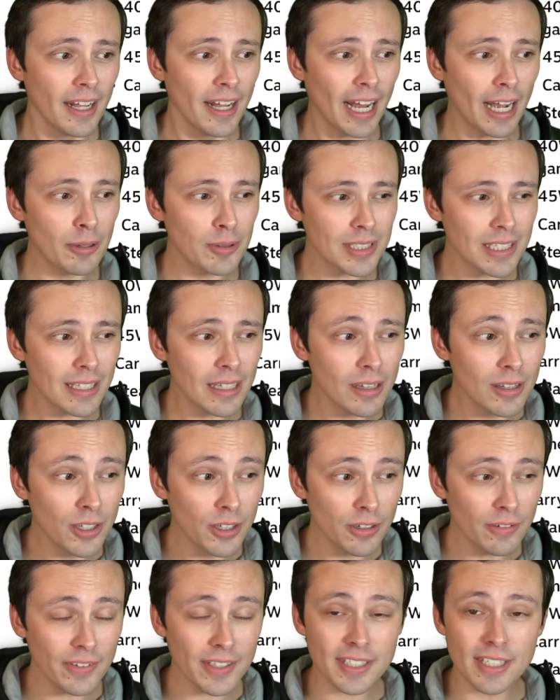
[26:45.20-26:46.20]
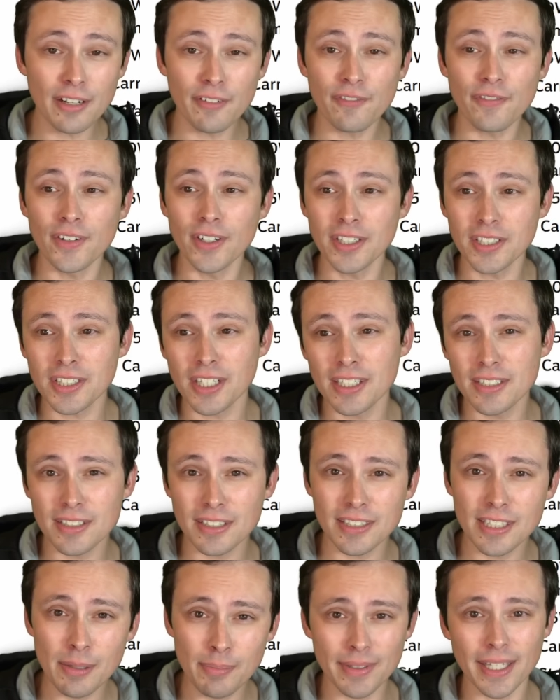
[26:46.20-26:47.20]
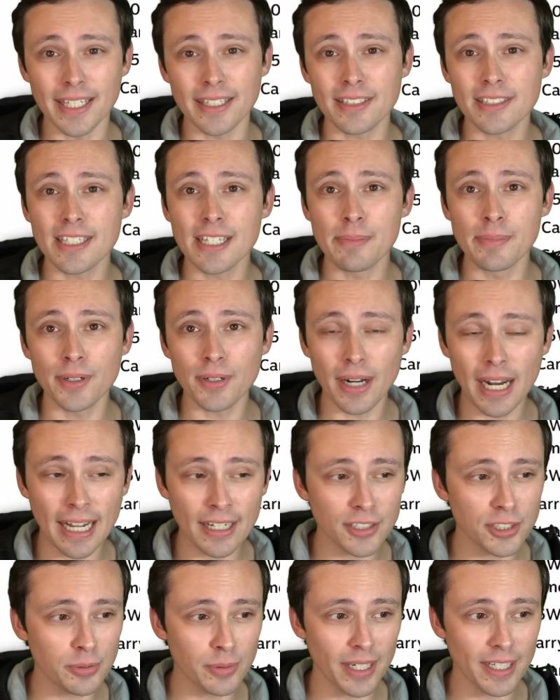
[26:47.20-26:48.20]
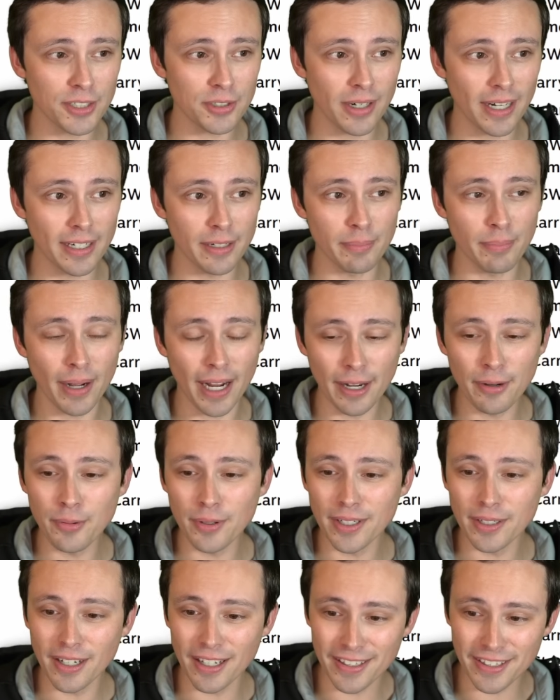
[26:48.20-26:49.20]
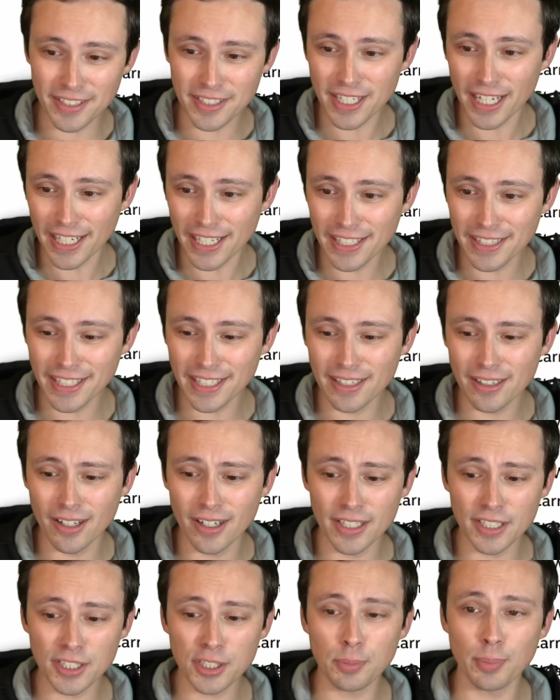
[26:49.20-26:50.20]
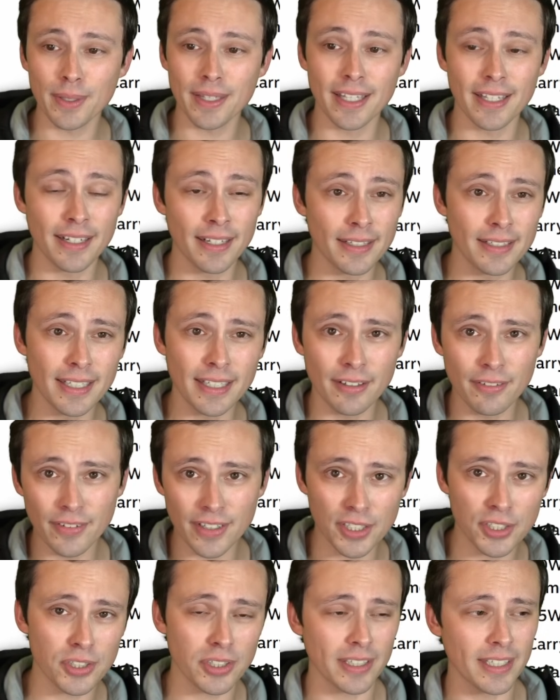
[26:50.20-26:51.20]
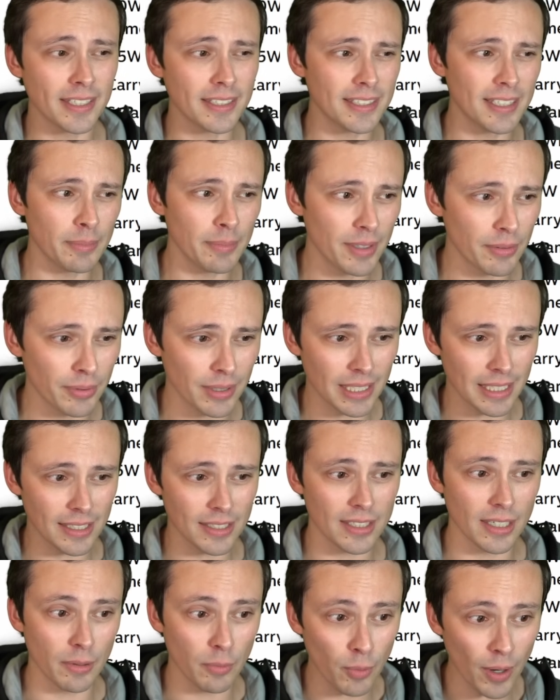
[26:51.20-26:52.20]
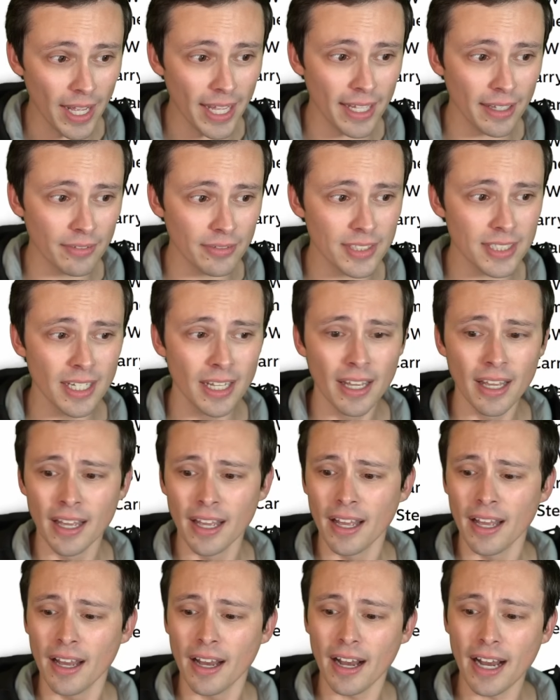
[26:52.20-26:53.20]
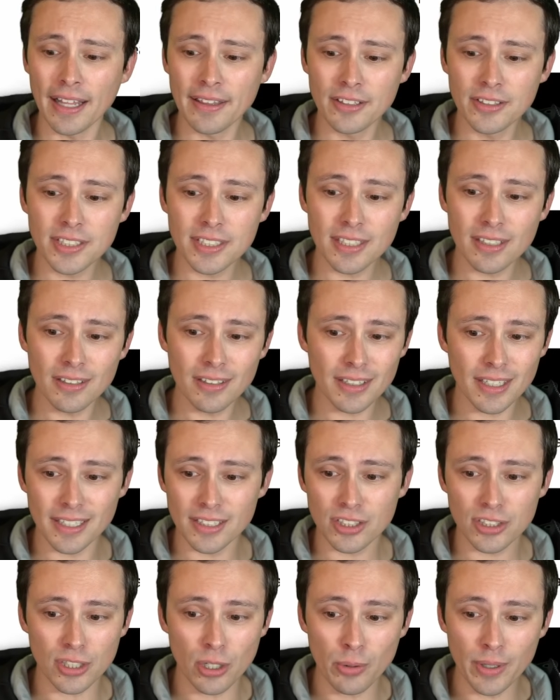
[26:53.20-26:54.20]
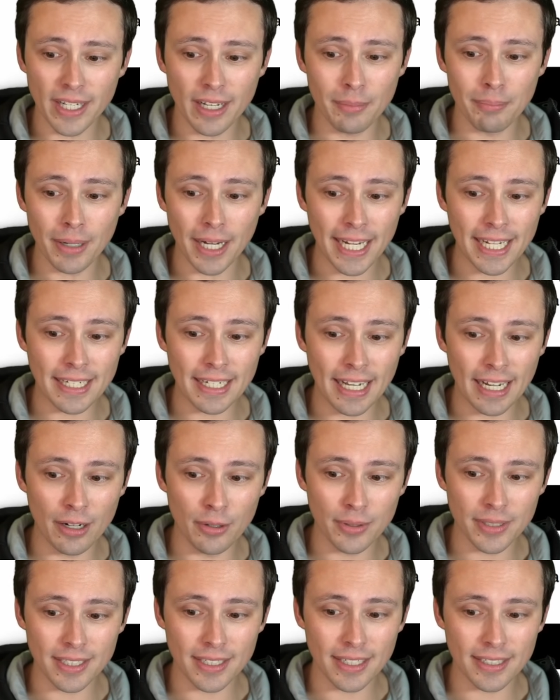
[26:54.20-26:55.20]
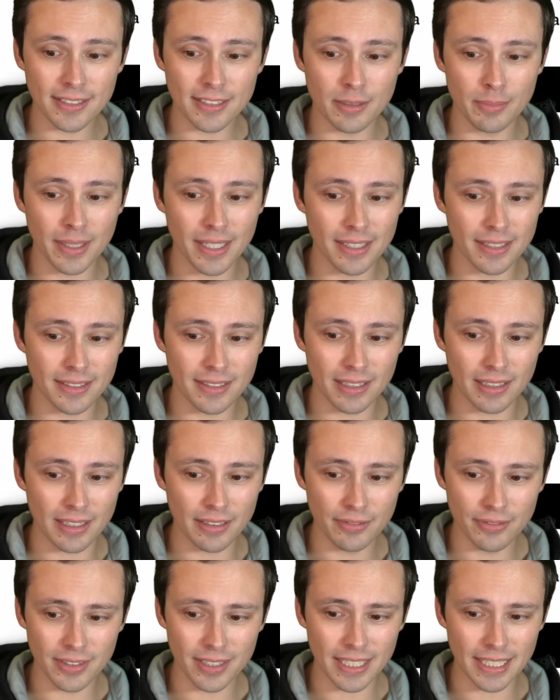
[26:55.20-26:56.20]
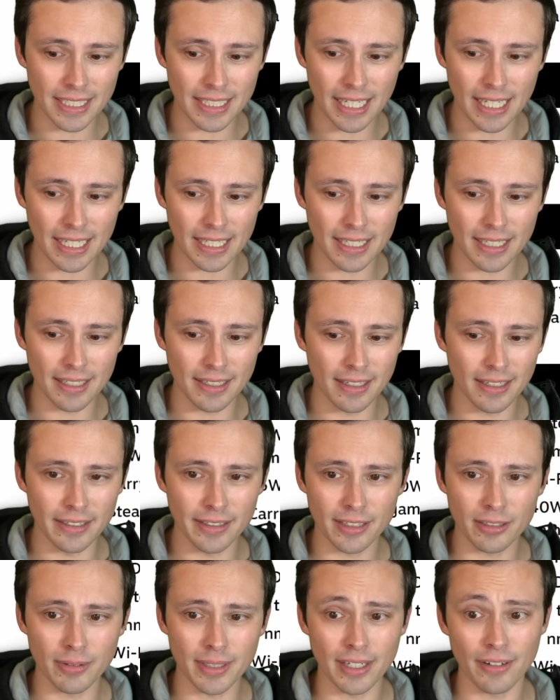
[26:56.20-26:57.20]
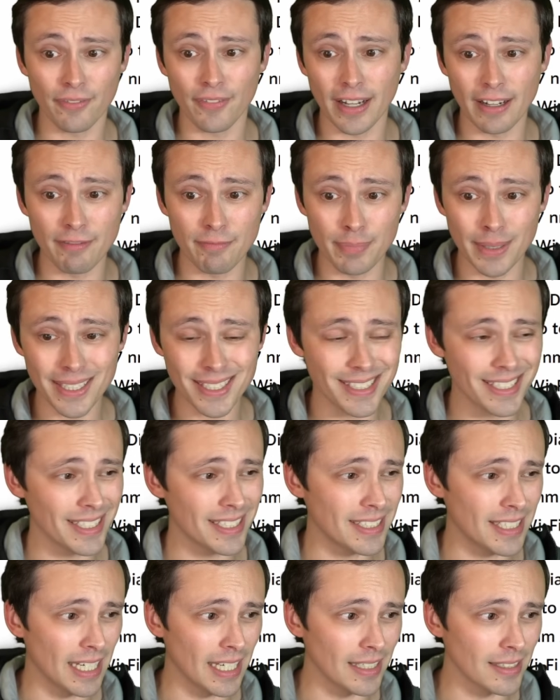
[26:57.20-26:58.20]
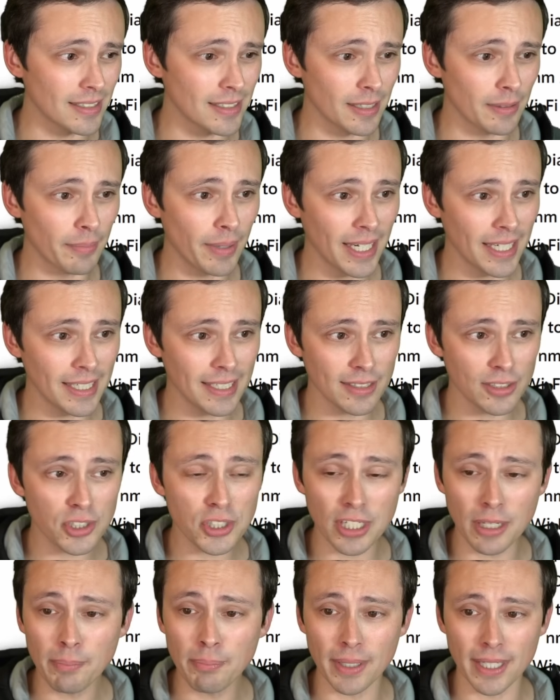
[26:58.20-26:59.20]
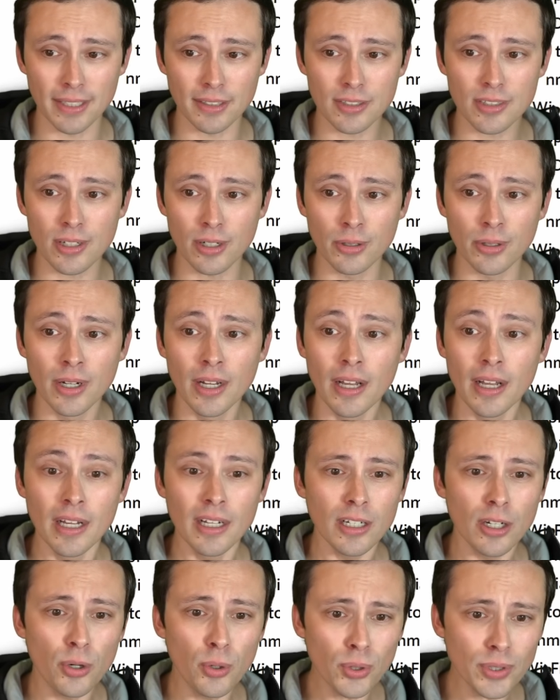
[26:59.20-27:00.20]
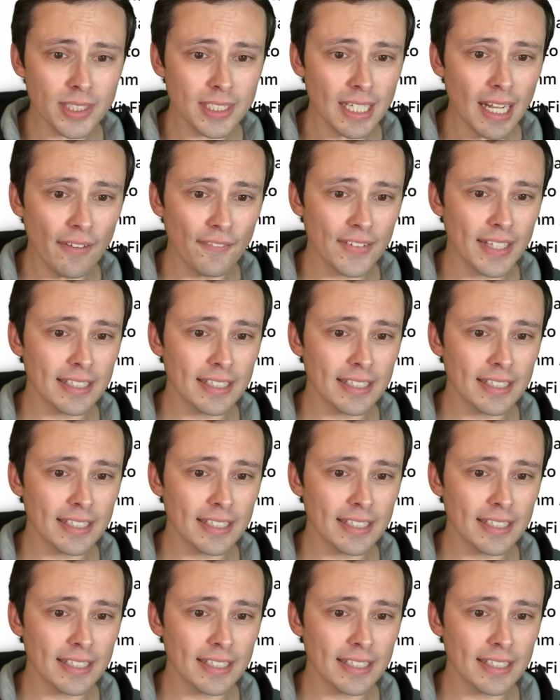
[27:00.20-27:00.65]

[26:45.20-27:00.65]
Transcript: I was a little nervous at first because it seemed like Steam crashed when I tried to buy one uh, the second they launched, but then it did eventually seem to release in waves. And they're still uh, showing a buy now with an estimated delivery date in, in three to five business days, and mine is shipping. So cool stuff.